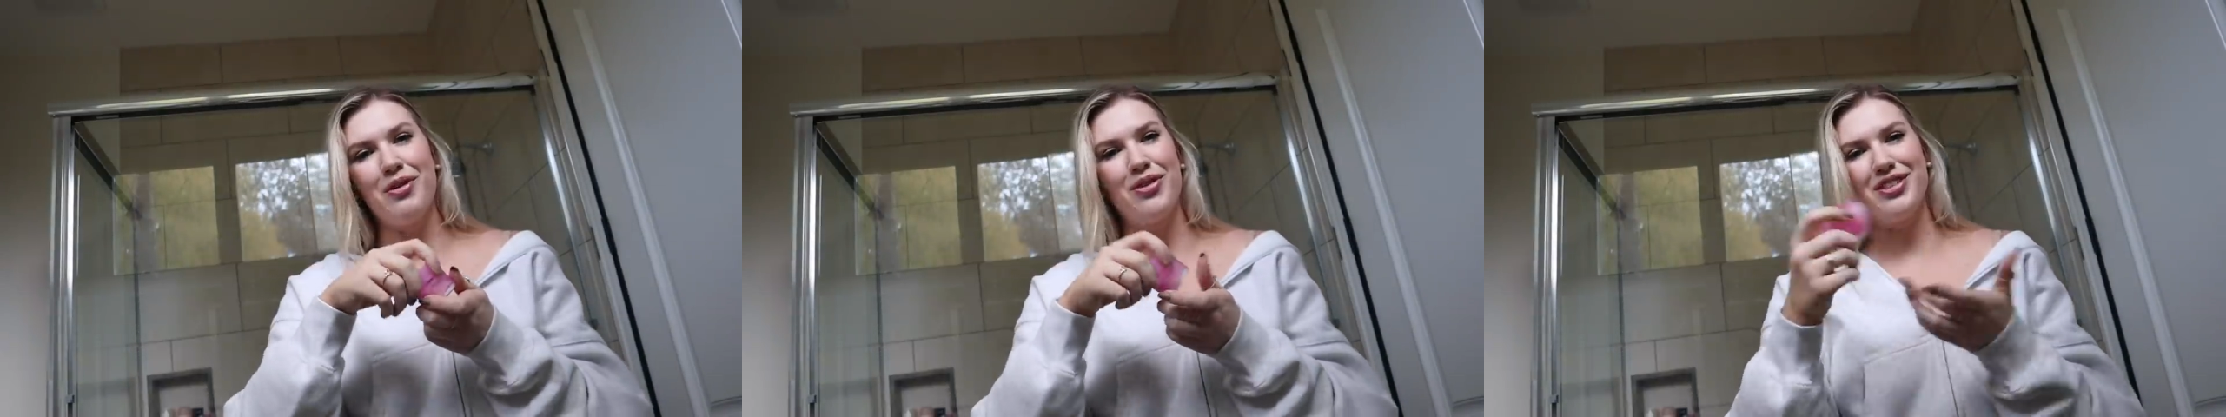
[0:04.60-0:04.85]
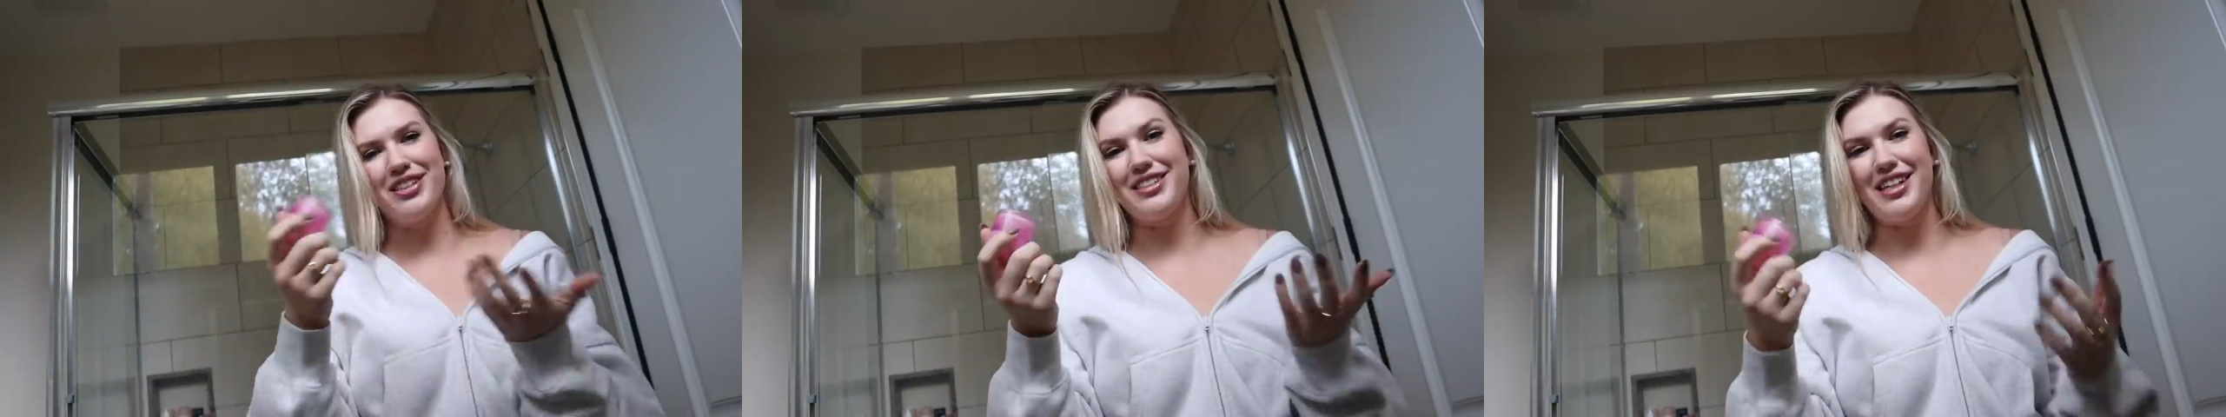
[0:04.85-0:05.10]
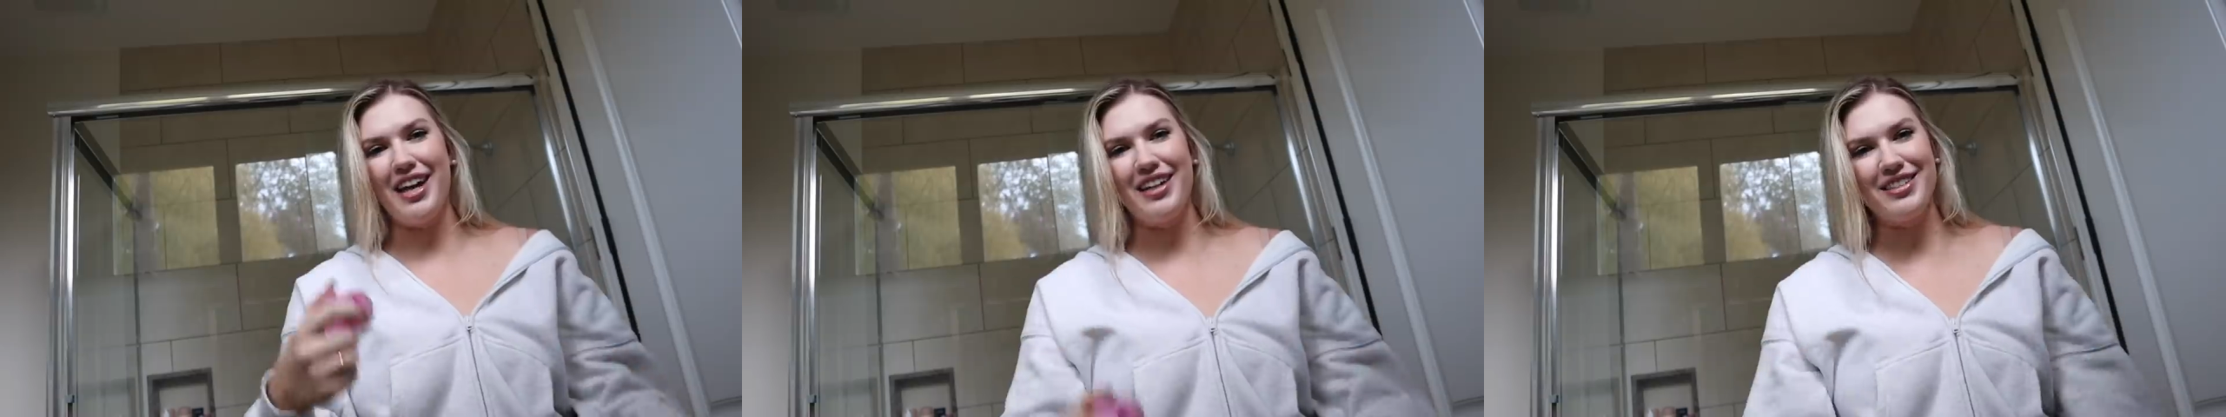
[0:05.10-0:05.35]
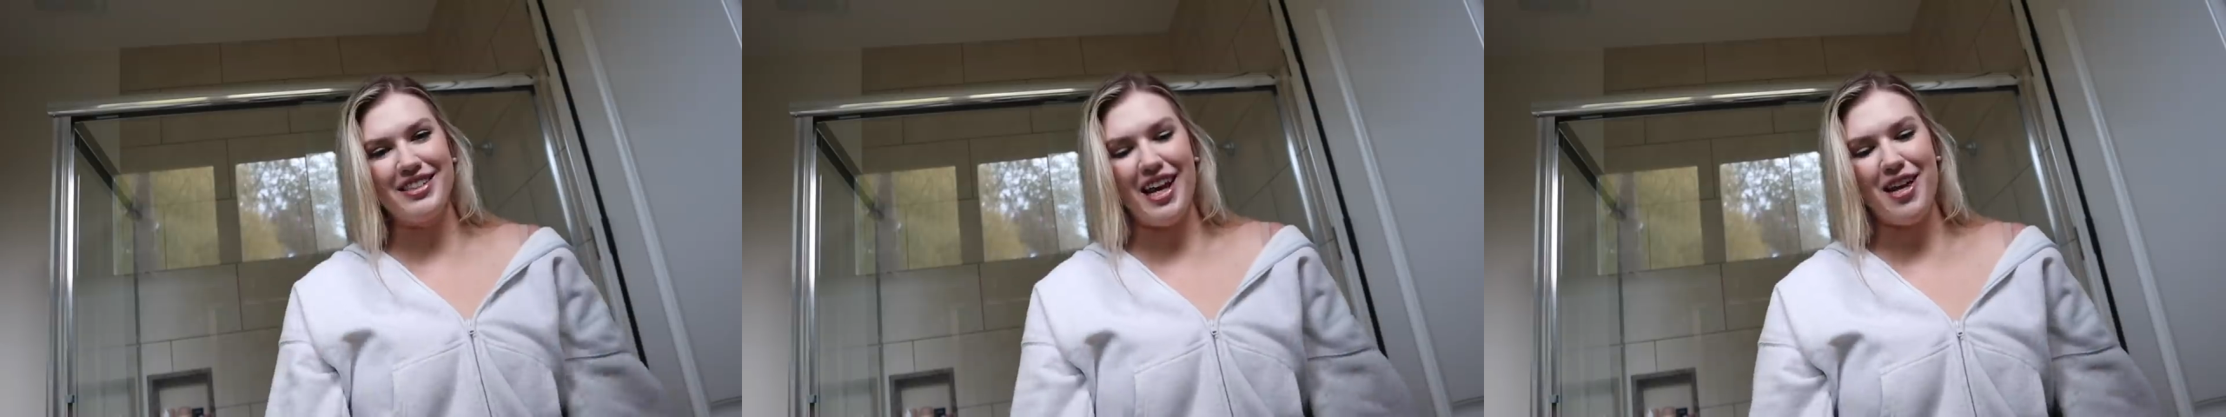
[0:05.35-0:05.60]
most
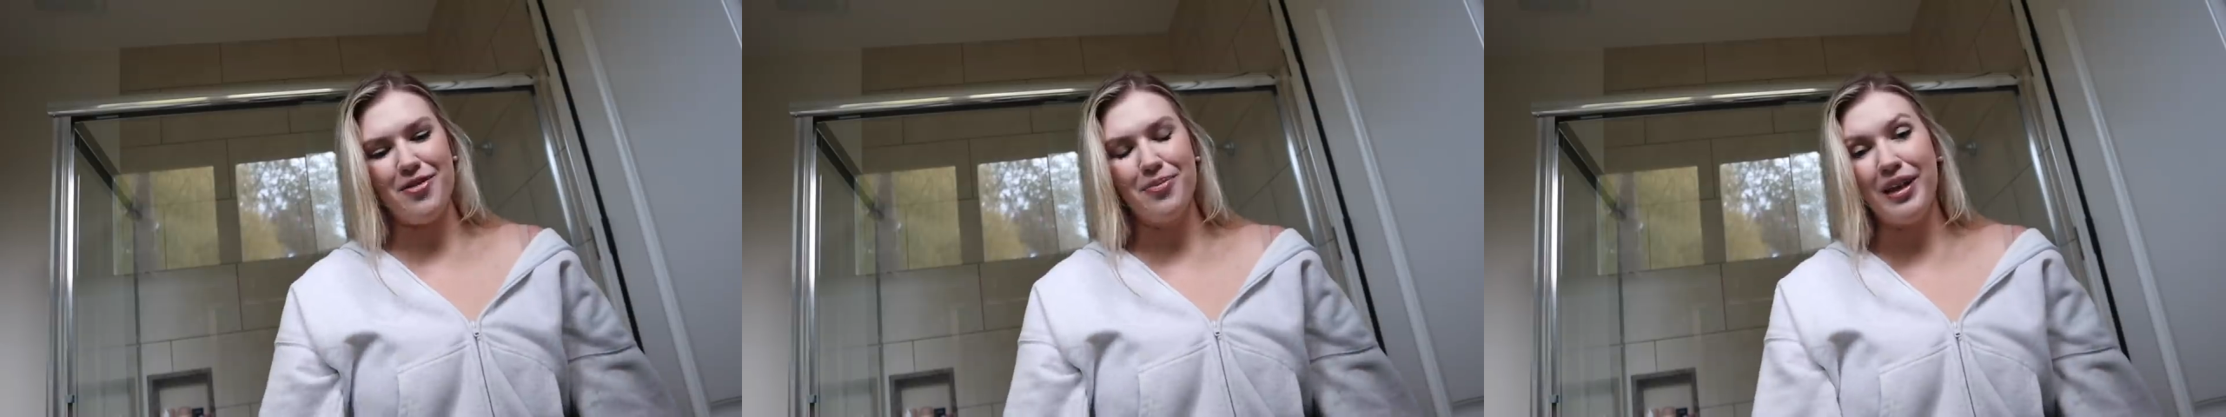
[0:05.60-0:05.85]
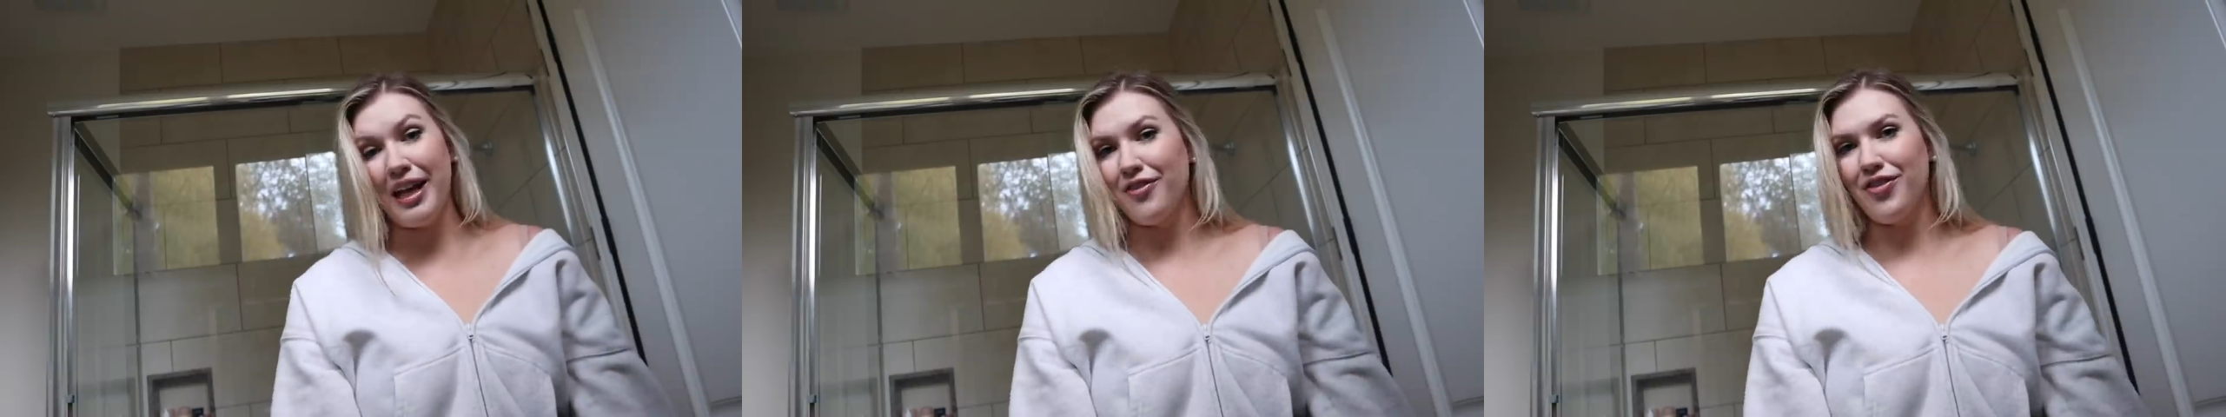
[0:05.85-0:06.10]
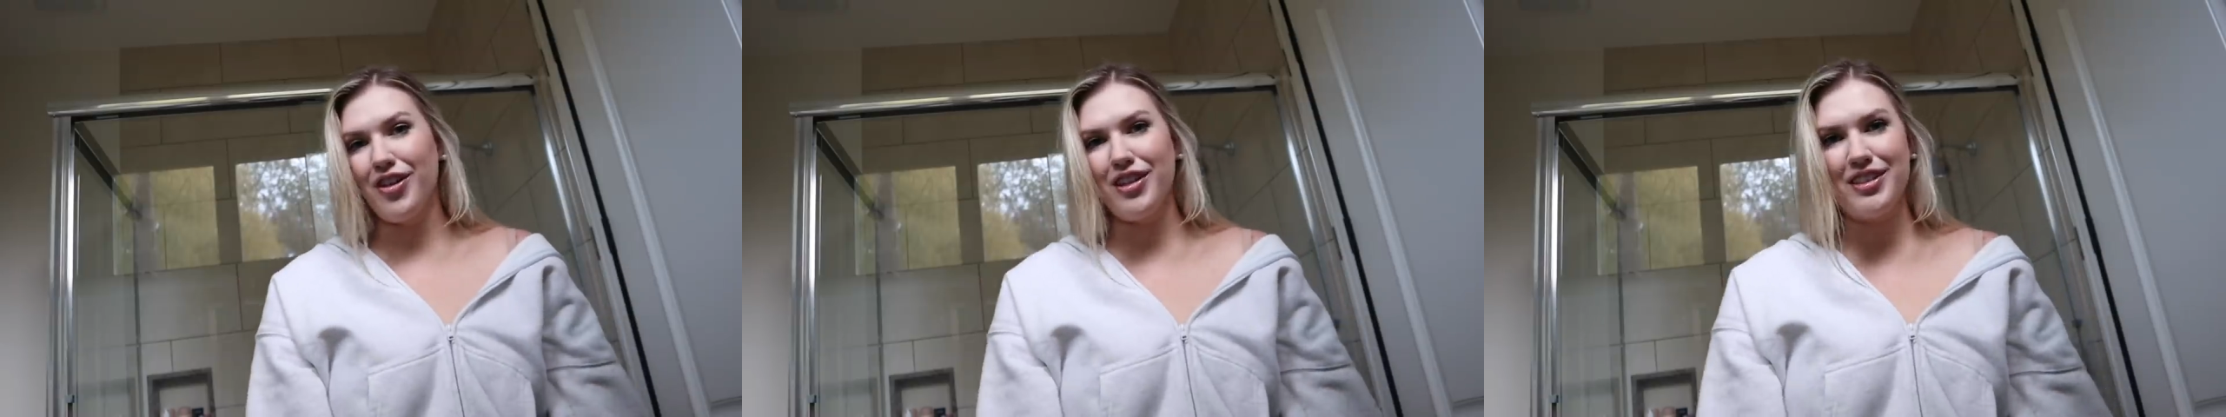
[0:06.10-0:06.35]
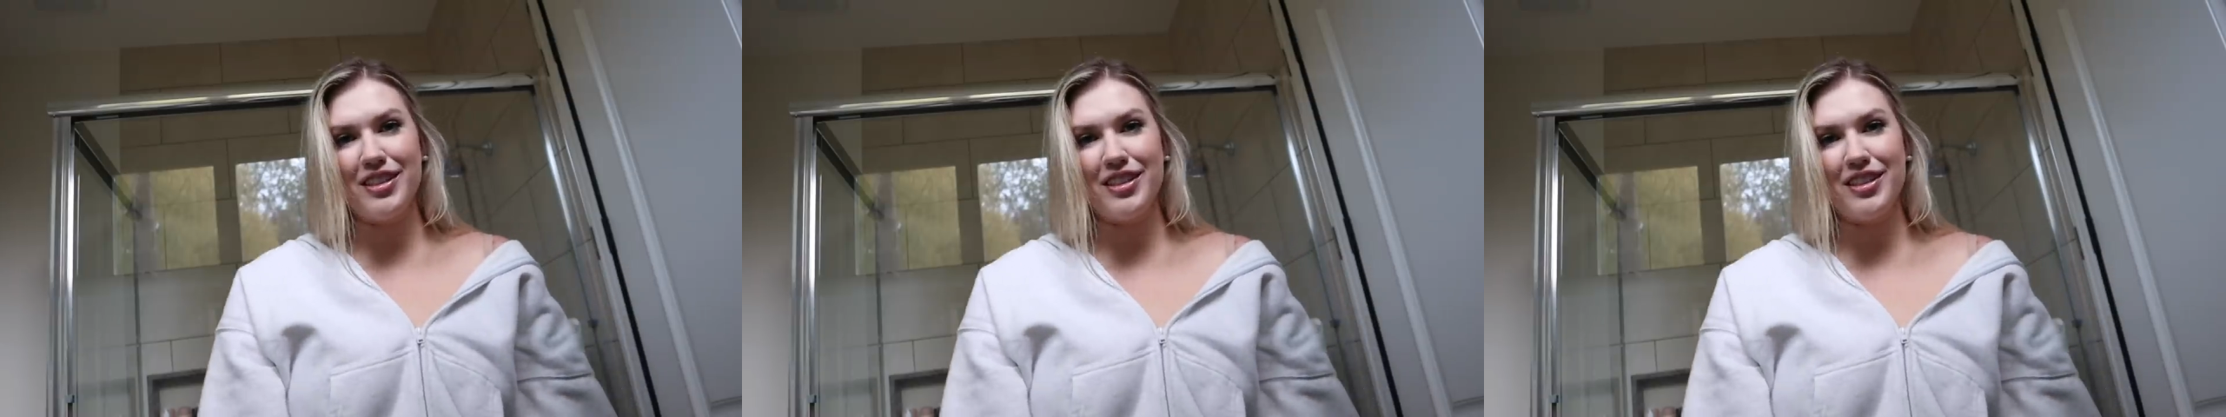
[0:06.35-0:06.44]
exciting day planned for us.